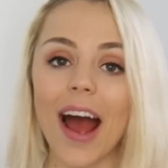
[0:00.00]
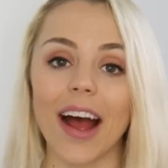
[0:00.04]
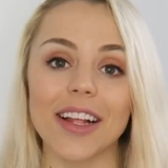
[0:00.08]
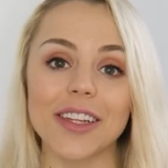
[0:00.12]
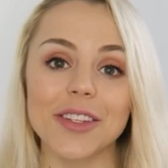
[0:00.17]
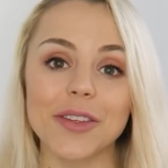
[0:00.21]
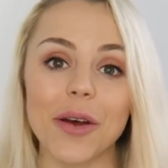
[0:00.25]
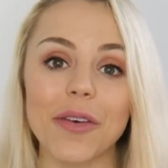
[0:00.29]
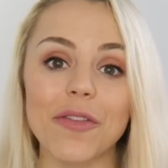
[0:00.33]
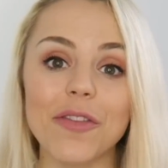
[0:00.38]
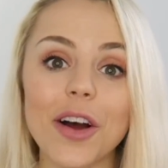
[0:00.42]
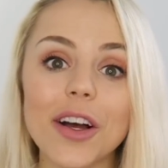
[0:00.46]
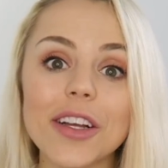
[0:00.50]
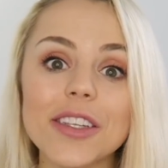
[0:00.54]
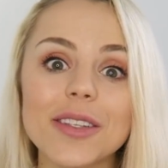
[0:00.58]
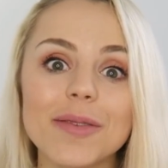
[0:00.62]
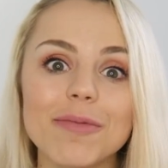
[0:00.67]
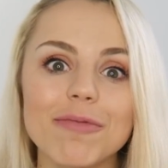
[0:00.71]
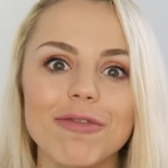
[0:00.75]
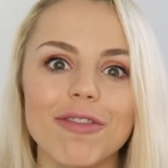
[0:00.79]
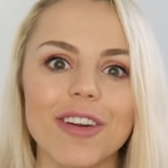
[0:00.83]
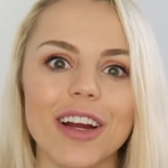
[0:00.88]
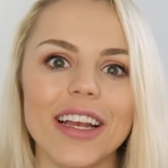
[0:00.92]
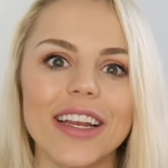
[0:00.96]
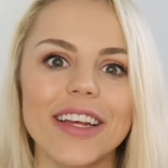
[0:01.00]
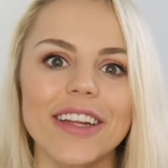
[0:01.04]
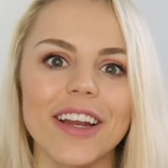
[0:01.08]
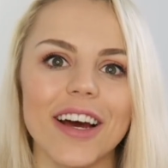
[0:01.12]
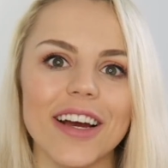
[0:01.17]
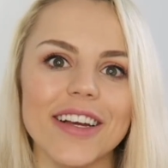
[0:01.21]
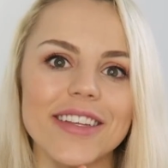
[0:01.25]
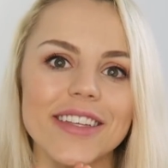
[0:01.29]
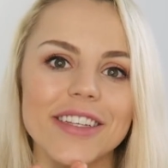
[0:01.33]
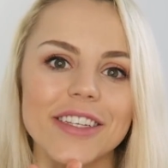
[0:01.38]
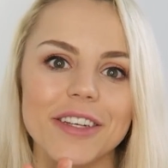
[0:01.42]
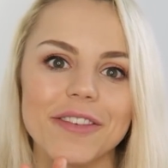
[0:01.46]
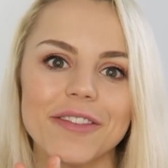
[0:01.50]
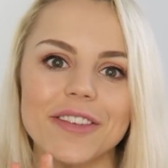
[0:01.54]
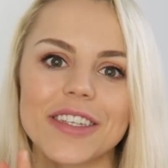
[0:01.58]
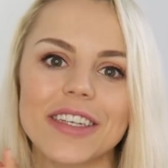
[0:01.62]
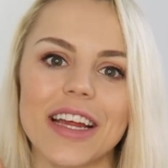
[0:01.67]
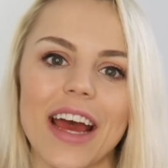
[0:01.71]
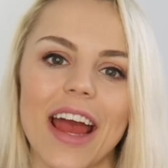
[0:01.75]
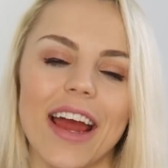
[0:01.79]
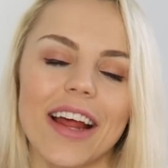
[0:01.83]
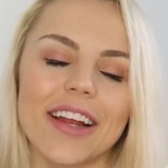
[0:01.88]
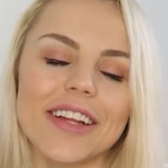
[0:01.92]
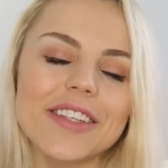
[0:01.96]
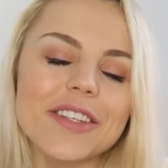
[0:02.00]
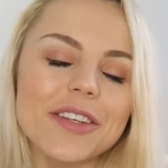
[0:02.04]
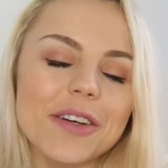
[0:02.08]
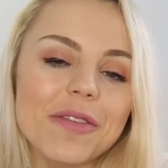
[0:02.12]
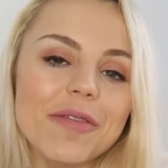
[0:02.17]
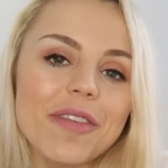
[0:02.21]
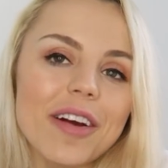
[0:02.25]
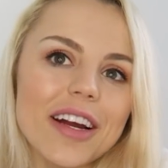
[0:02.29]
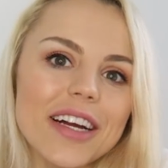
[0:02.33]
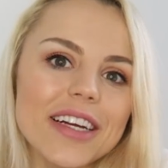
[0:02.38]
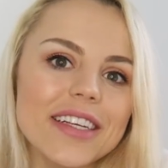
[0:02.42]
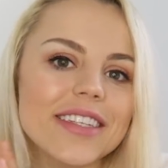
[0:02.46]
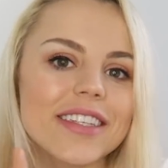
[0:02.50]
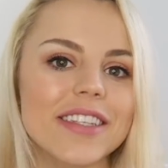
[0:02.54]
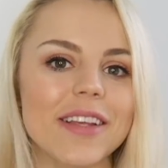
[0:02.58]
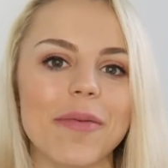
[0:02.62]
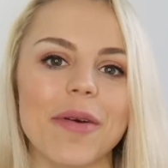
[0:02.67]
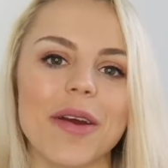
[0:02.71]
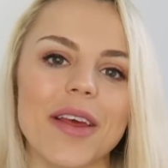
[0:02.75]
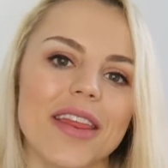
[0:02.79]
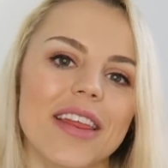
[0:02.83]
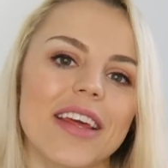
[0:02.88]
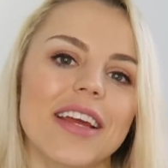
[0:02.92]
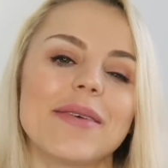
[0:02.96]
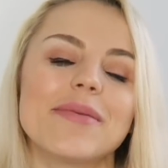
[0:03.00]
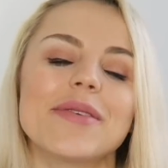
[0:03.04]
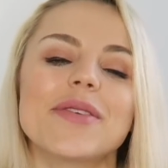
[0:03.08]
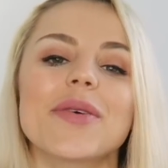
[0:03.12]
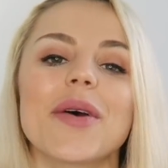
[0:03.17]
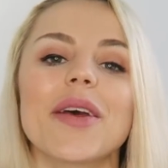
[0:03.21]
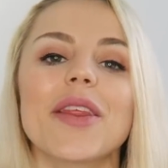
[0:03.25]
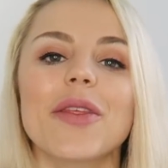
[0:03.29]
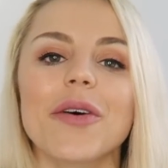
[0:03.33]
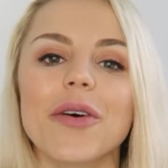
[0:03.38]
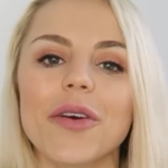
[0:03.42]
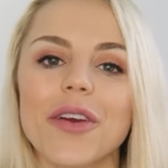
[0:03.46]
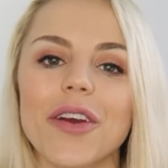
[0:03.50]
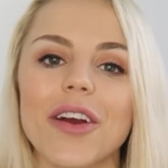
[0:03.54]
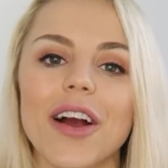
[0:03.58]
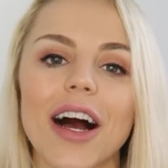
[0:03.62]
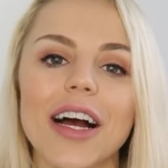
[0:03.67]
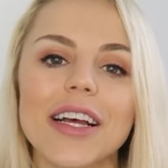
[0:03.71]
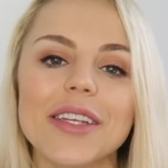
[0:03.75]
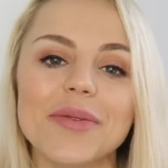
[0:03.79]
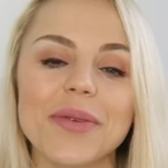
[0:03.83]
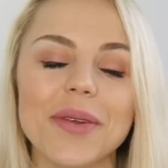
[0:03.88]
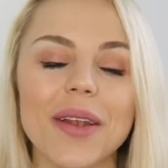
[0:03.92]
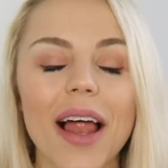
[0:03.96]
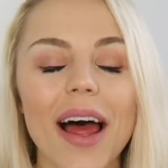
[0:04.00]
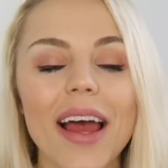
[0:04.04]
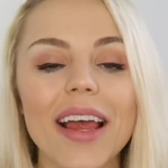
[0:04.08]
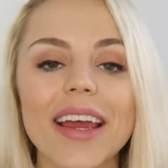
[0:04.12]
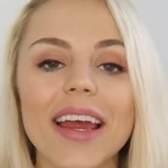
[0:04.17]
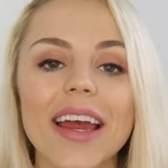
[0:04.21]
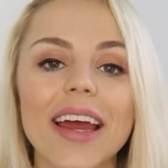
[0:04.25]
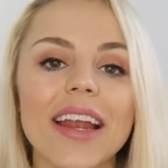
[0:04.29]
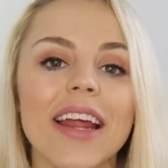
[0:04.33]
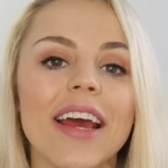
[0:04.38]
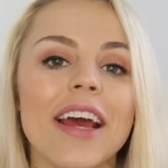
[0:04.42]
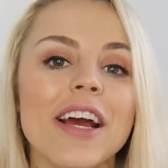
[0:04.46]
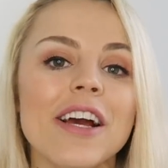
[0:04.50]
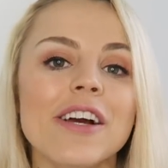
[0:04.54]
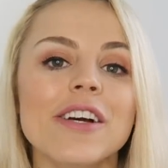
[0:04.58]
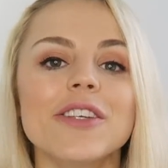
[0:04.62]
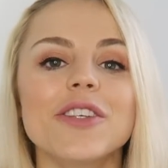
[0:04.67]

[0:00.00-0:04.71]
And so I've got some really nice stuff today, and it's all very summer themed, so I thought you guys would like it.